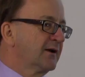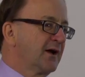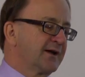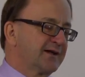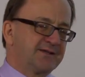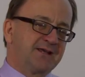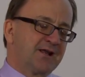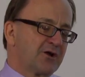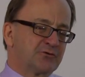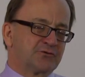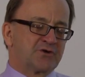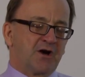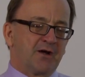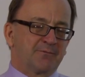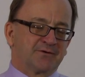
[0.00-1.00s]
like Yellow
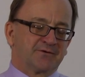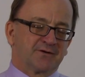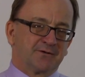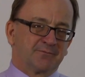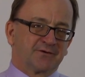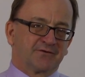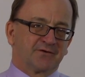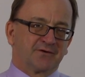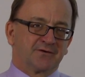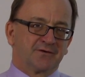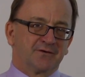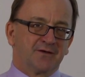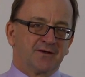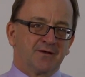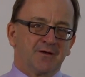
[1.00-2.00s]
Diamond Limited,
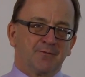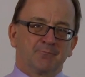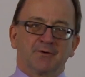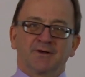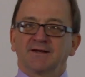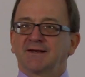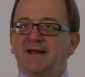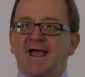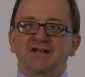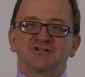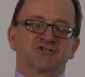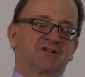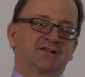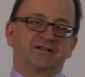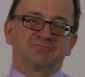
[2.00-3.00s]
but it
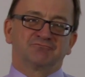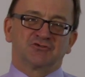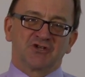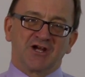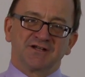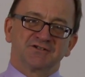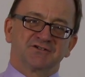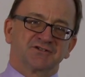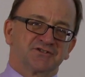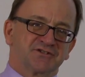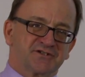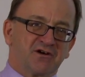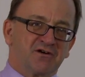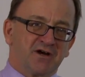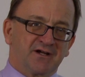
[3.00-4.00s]
actually changes
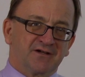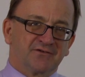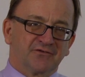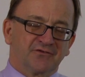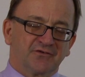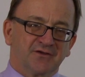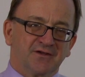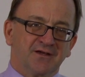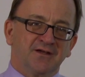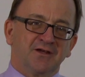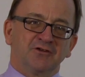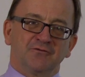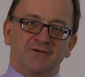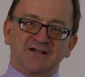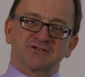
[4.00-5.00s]
tyres,
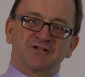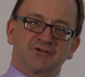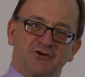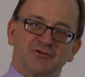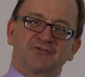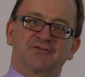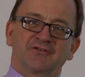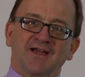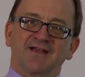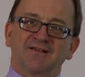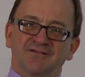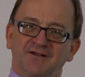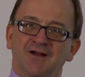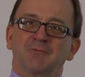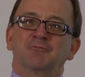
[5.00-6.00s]
you've actually got to say
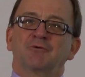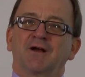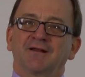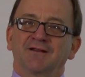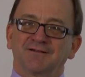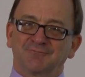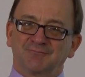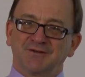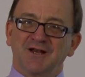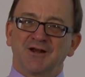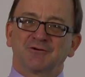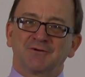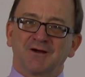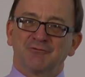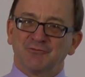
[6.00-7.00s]
that I'm running, you
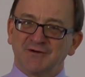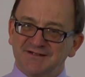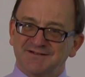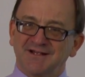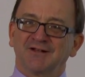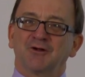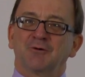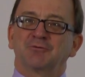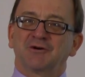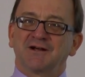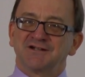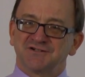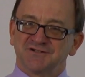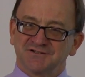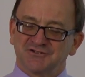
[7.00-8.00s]
know, a retail
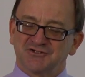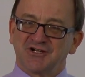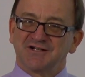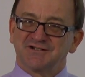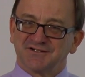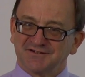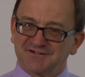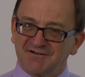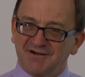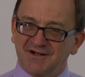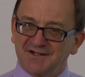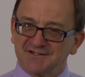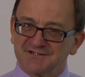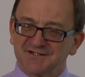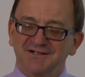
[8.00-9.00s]
operation changing
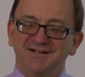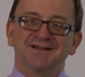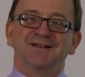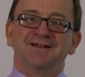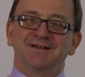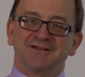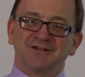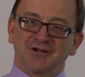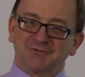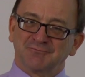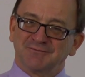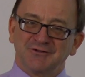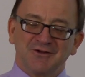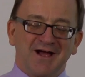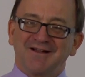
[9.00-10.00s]
tyres. You know,
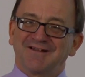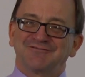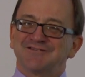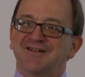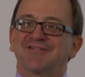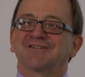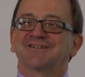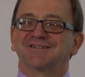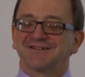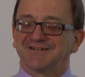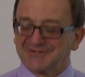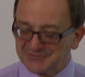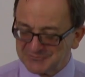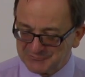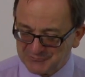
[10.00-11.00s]
you have nothing to
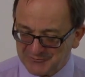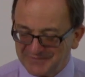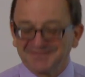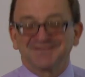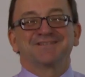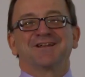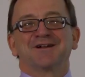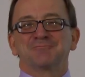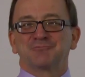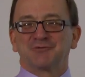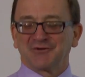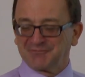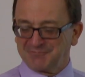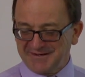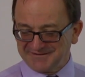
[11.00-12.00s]
do with, you know,
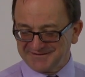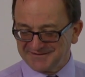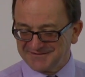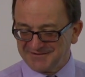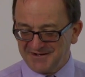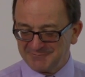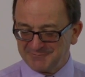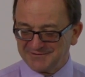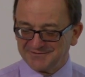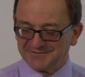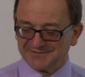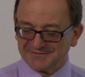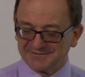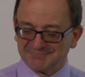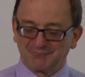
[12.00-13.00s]
prospecting
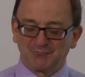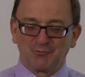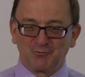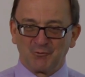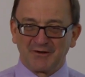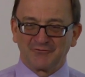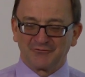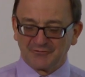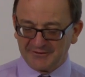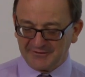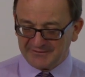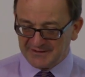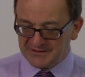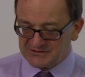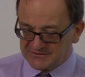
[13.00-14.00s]
diamonds and wonderful
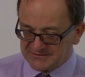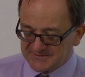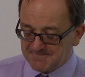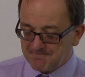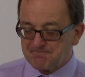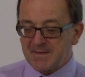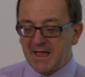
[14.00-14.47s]
locations.